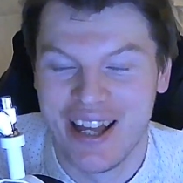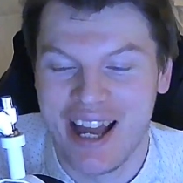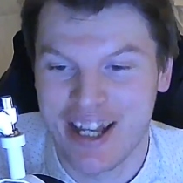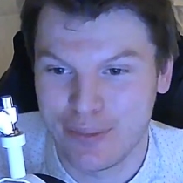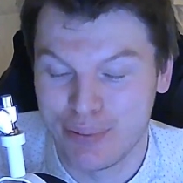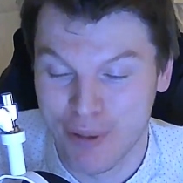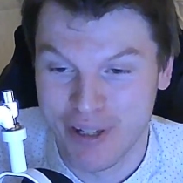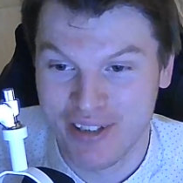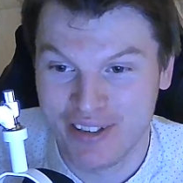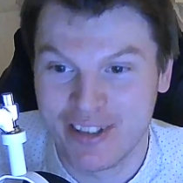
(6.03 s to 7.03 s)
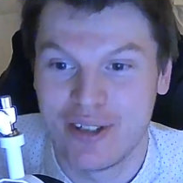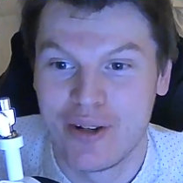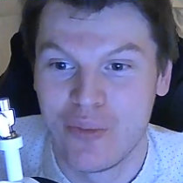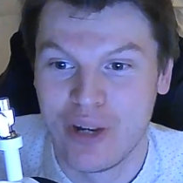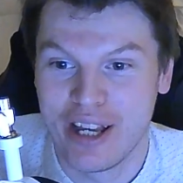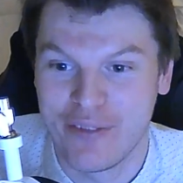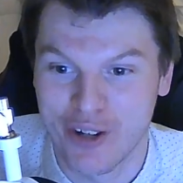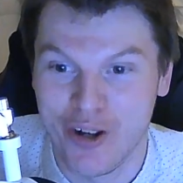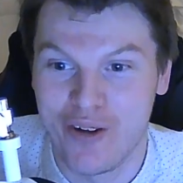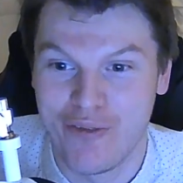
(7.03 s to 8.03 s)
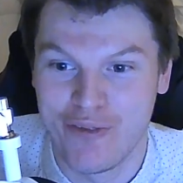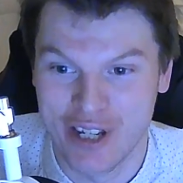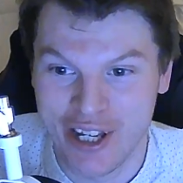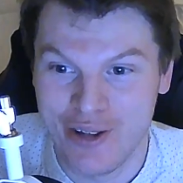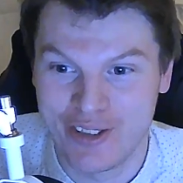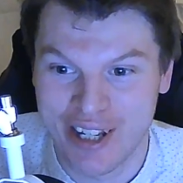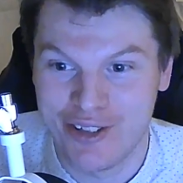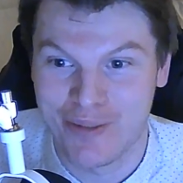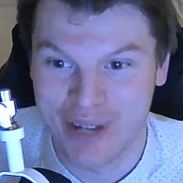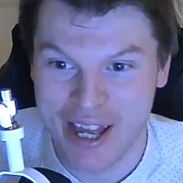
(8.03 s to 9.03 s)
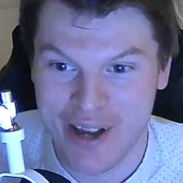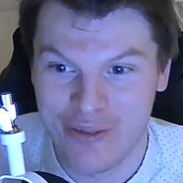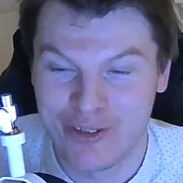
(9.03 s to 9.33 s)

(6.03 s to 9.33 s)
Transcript: As promised, we have got video set up now,